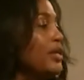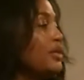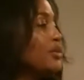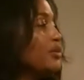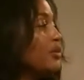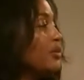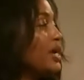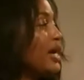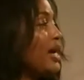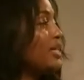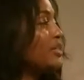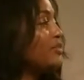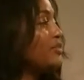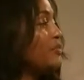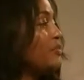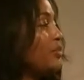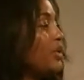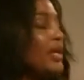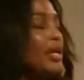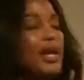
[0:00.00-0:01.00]
So guys,
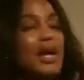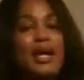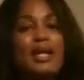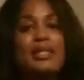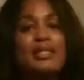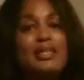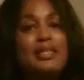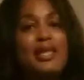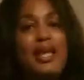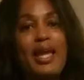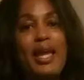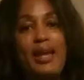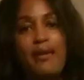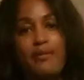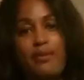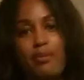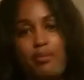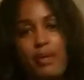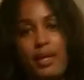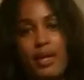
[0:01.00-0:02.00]
for me, I didn't
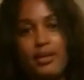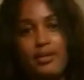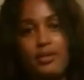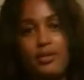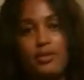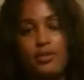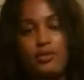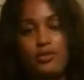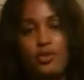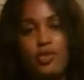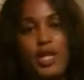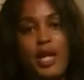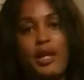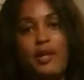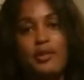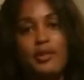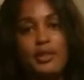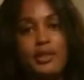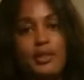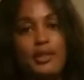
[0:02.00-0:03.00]
have the best
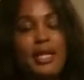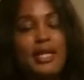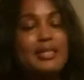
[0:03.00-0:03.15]
childhood.